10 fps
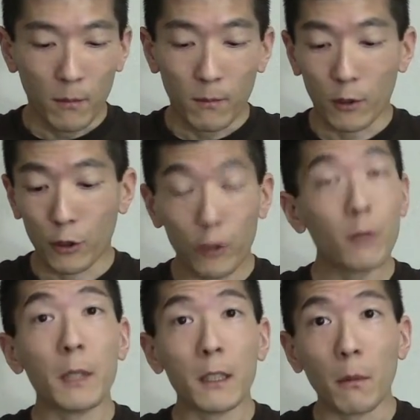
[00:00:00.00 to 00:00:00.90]
There
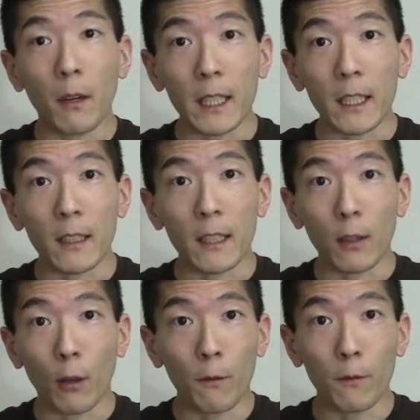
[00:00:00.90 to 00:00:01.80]
should be 20 in
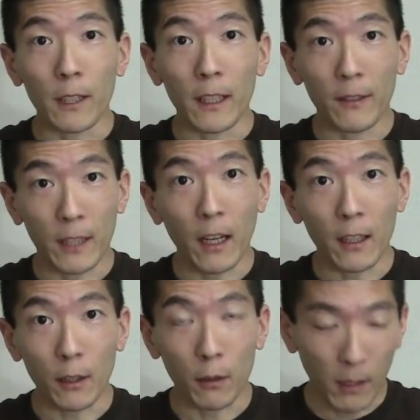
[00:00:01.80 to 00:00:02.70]
here. Hopefully they've
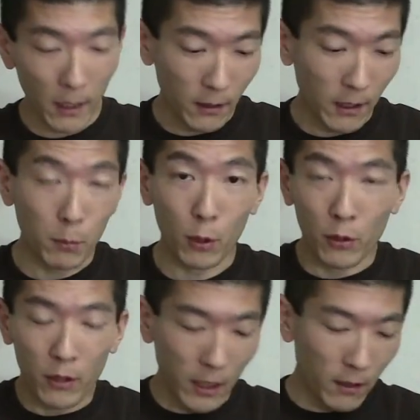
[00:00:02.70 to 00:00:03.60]
counted correctly at
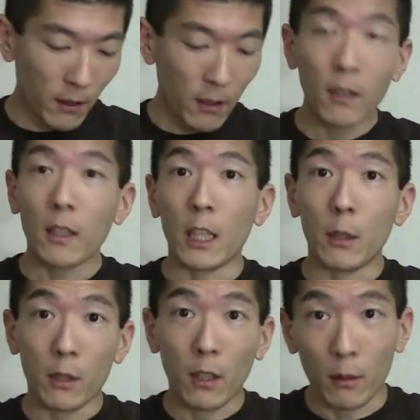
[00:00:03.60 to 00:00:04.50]
Burger King.
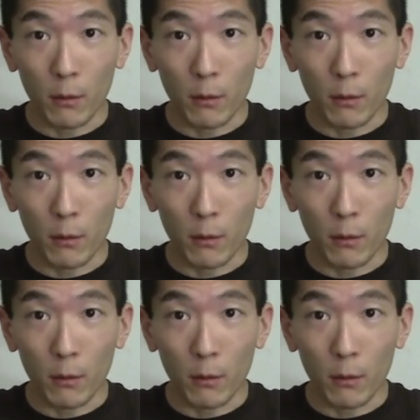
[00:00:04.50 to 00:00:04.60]
Here we go.